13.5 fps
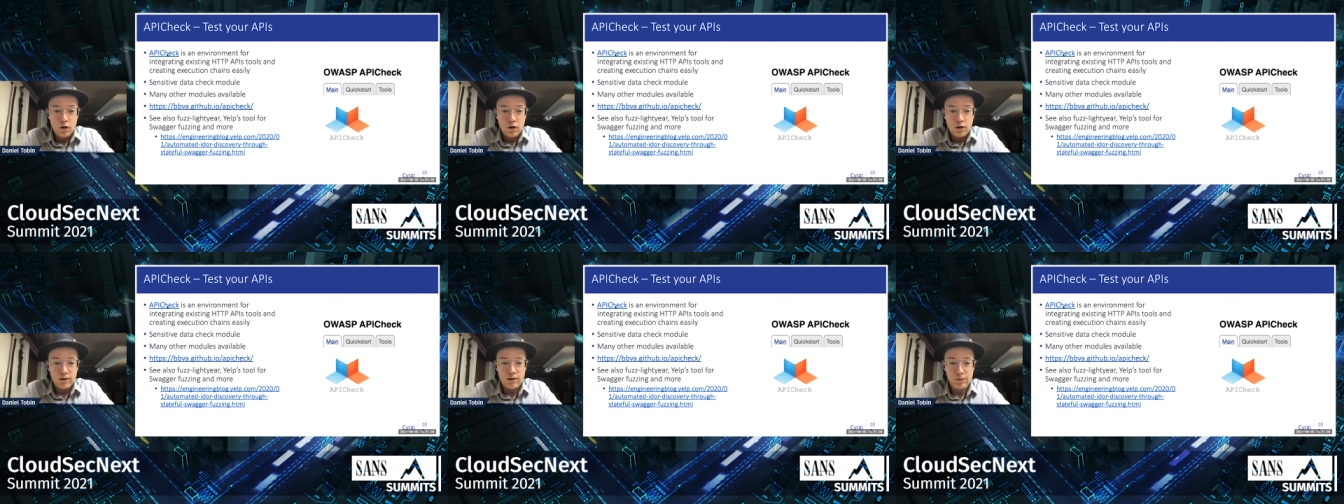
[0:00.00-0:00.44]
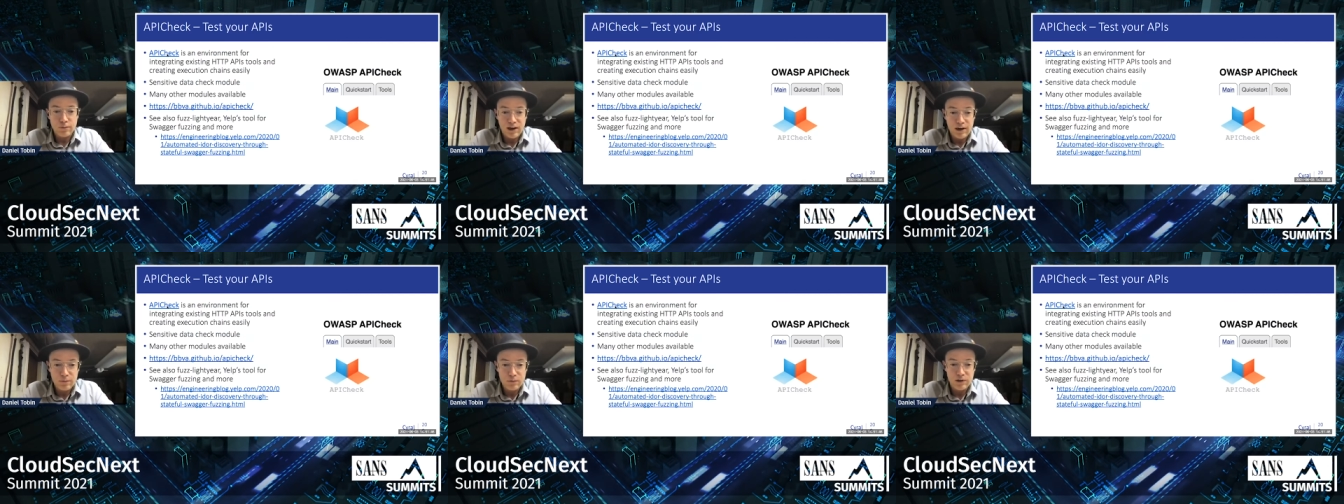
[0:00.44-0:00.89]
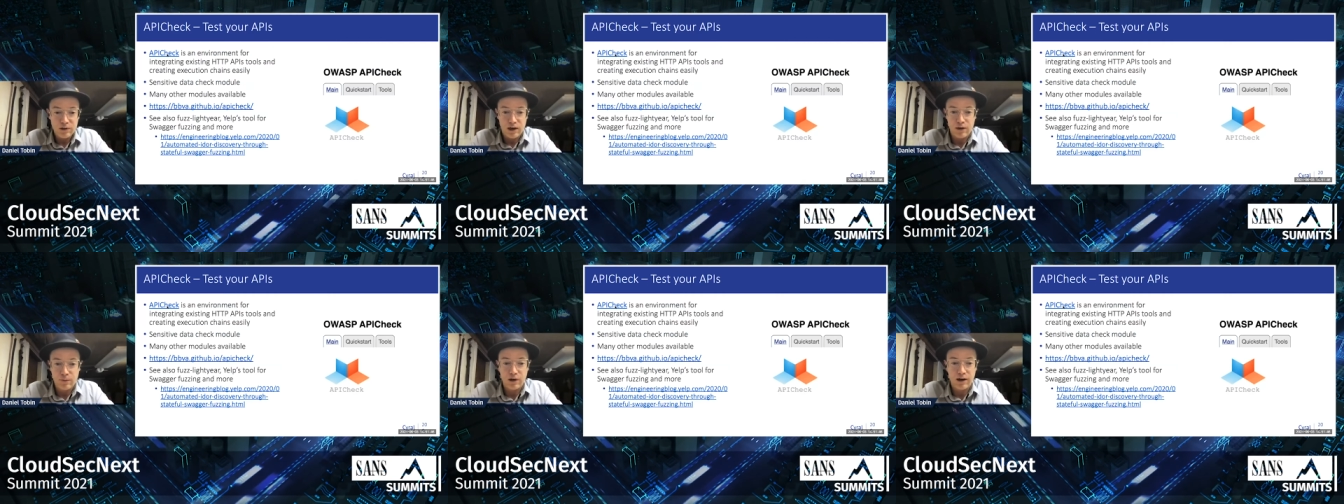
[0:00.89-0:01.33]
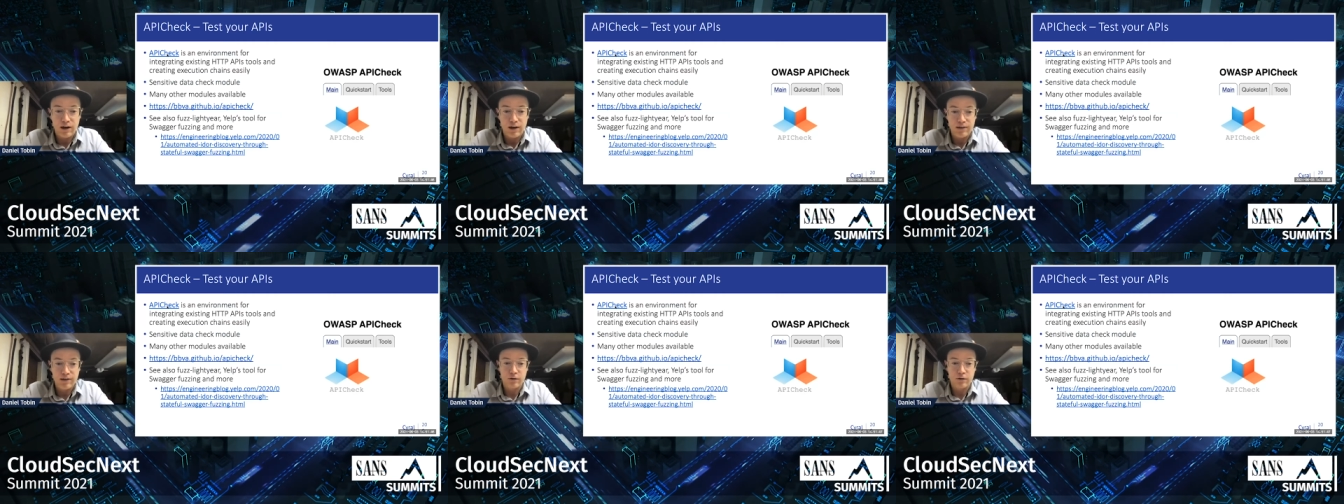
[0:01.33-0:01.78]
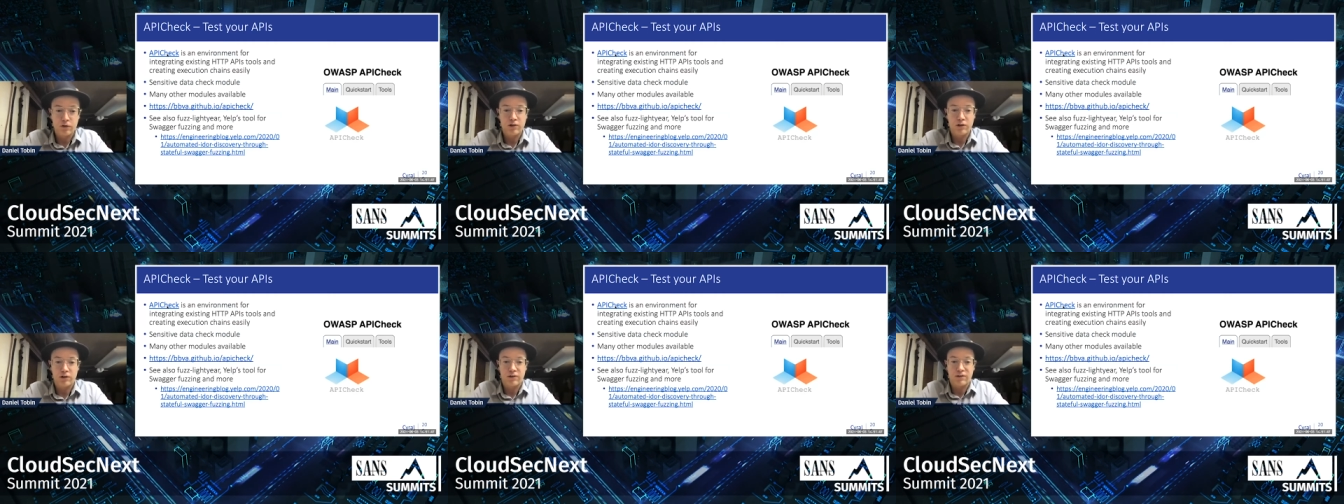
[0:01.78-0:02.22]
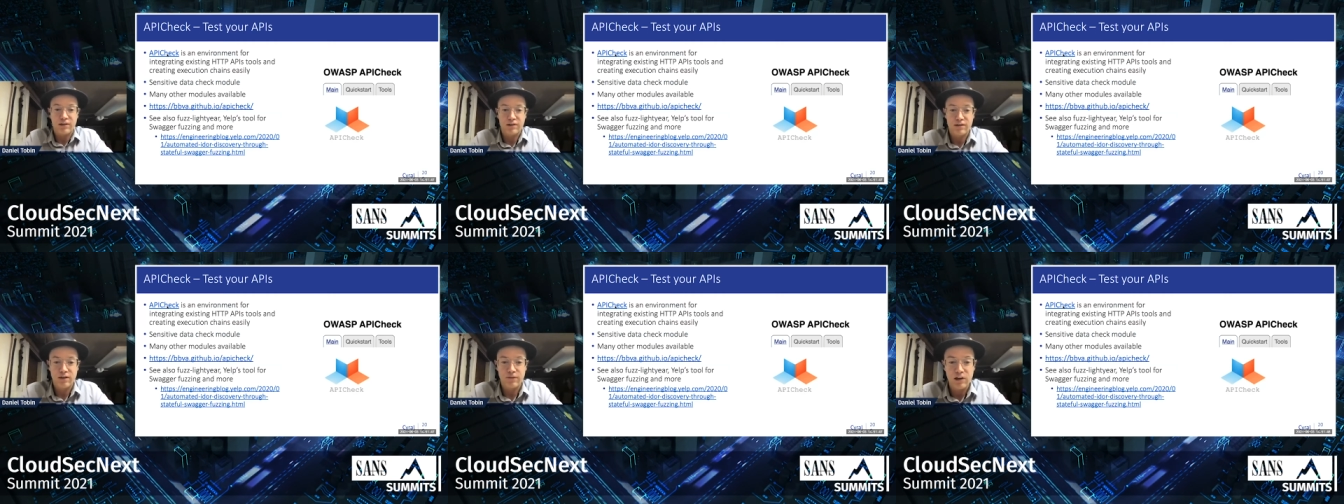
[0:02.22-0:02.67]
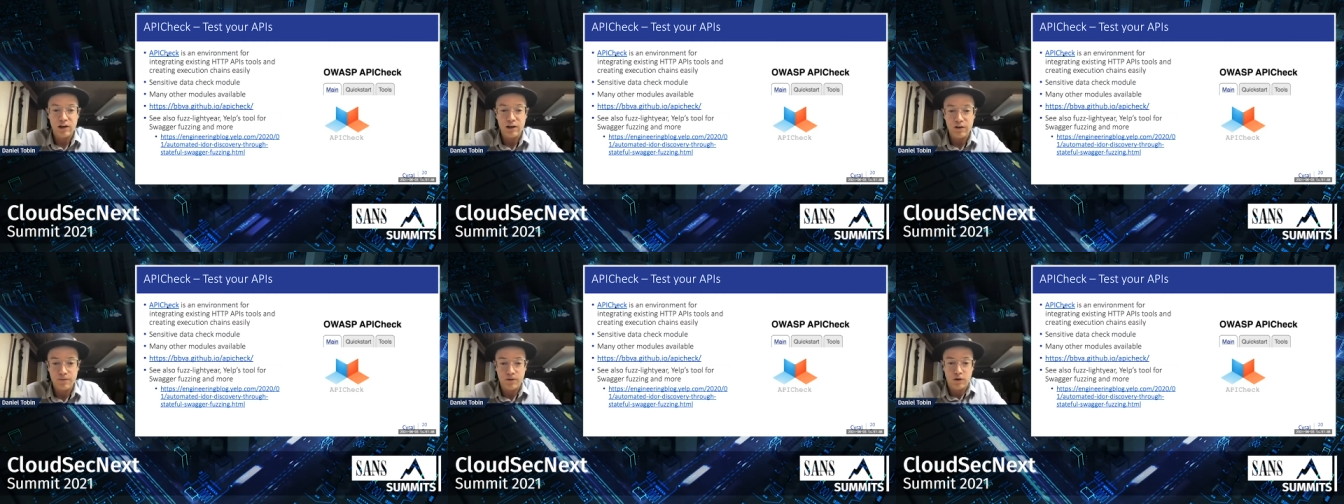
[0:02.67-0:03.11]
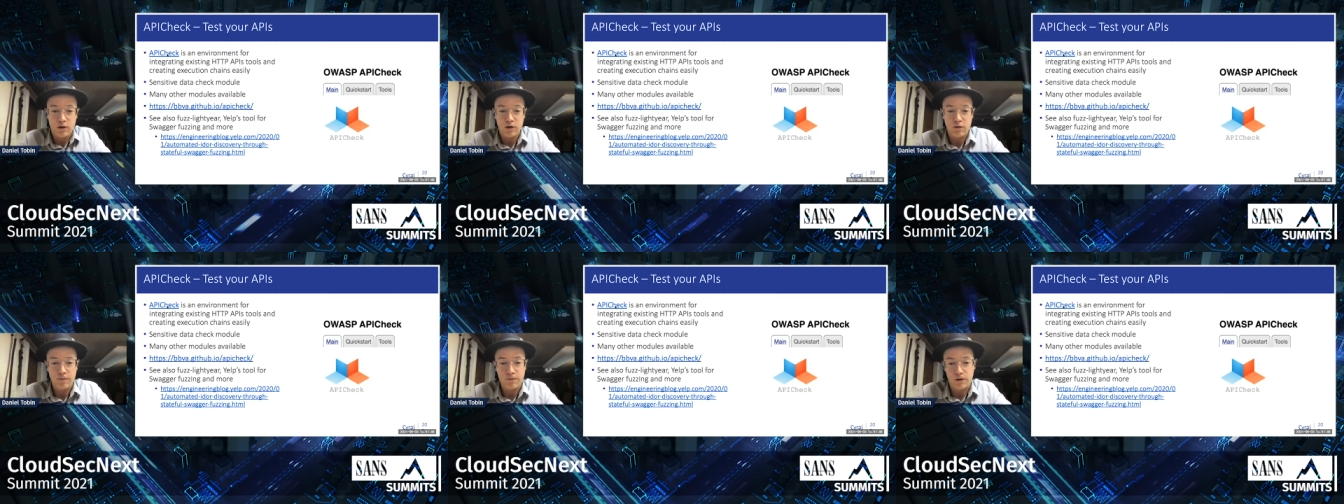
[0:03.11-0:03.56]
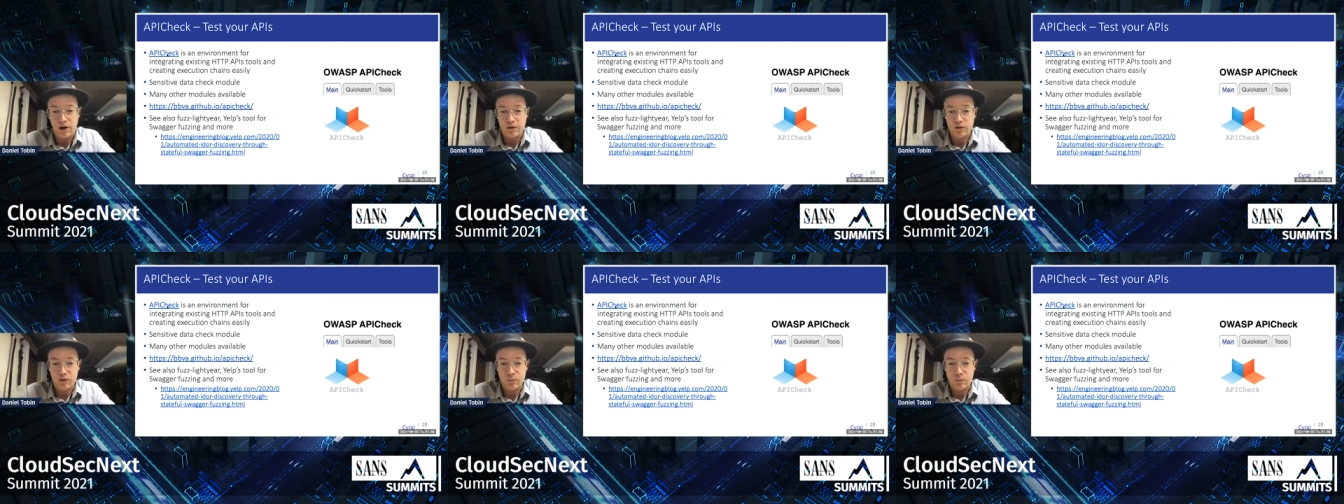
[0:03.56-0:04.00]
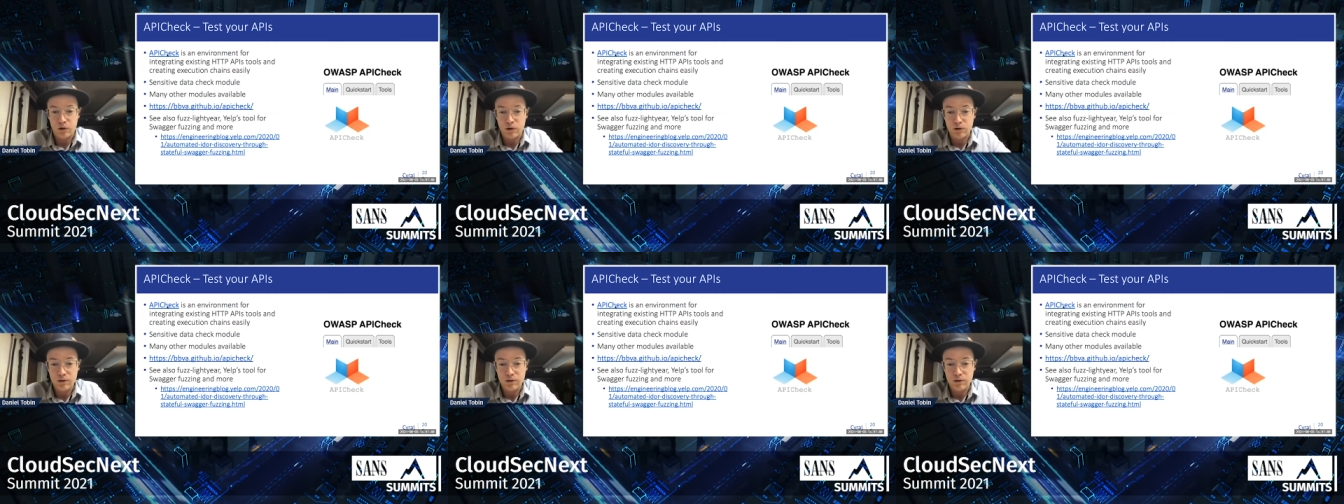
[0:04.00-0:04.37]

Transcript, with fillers: Sometimes APIs can return sensitive data for, for entry points.